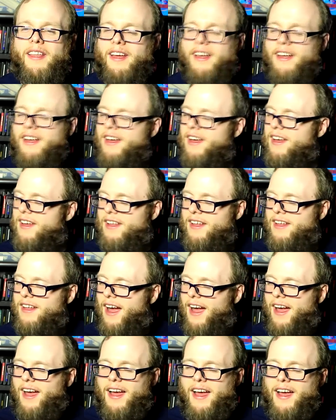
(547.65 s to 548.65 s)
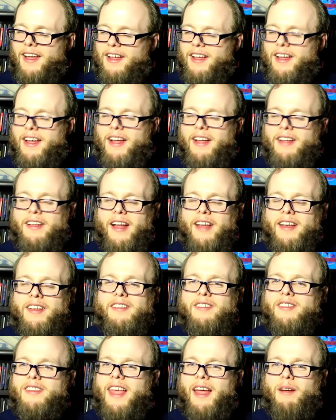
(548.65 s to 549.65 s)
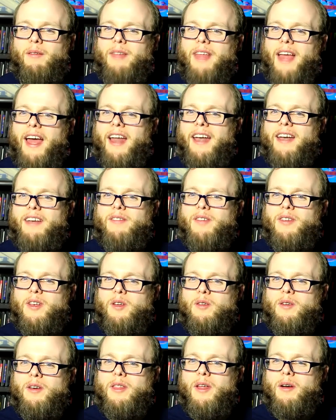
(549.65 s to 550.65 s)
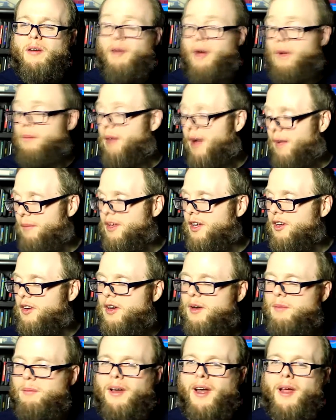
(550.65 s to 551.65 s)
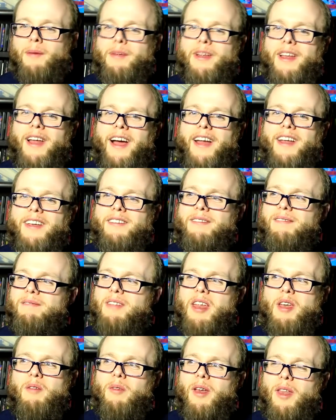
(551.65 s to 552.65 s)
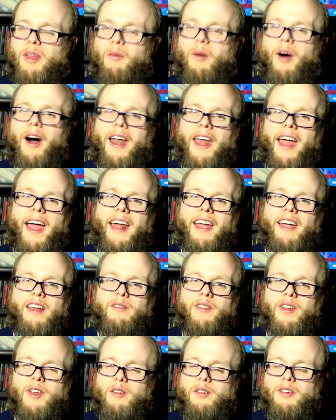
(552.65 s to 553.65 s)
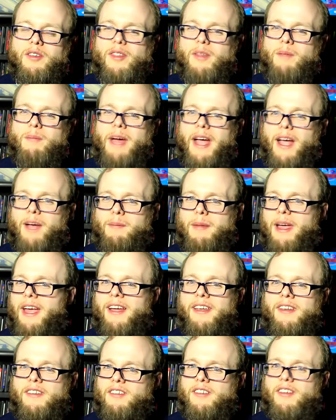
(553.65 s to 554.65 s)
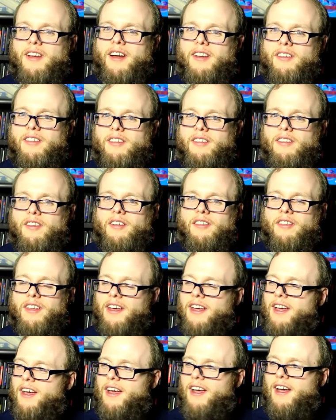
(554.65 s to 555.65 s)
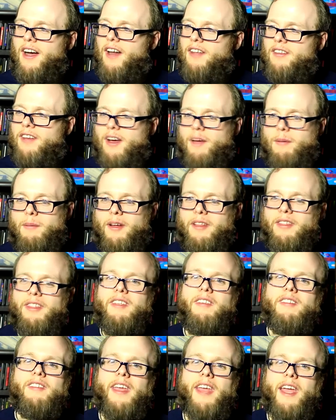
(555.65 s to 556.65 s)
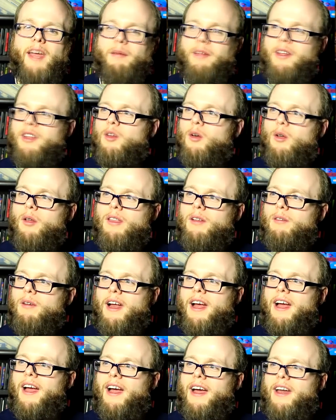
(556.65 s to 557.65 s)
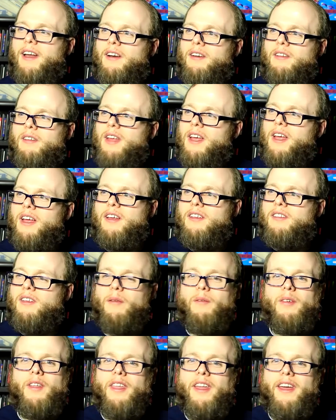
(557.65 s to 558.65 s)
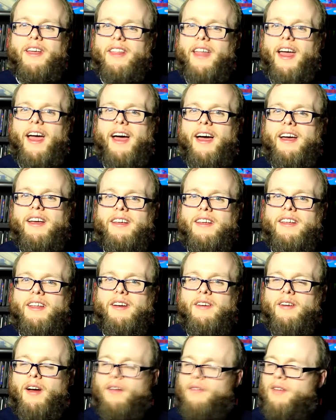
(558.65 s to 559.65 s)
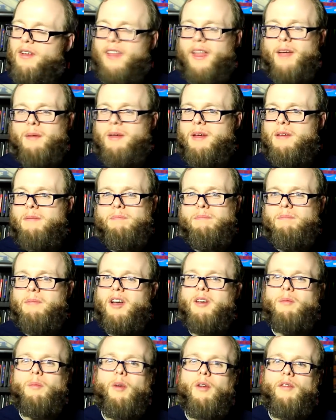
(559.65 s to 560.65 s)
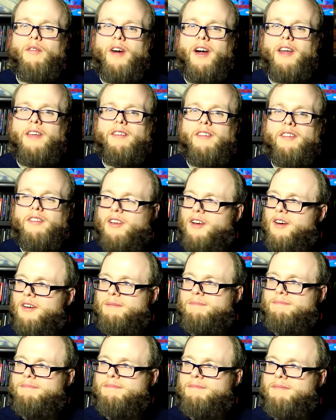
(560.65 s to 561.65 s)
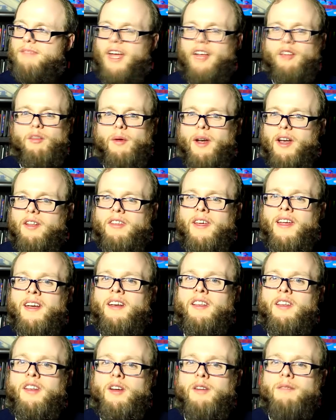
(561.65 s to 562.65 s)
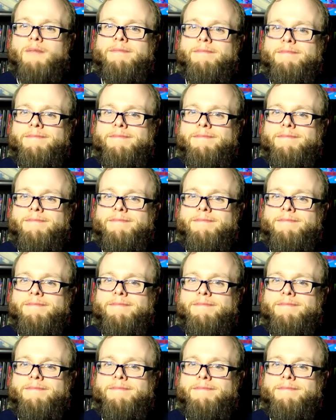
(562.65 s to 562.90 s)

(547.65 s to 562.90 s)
Like, I just can't really add anything new to that. Well, I probably could, but I mean, I didn't really want to add anything new to the Mega Man discussion. So I was like, I'll talk about this game, like Totally Rad or something like that. I figured that'd be much more fun. So that's what I decided to do.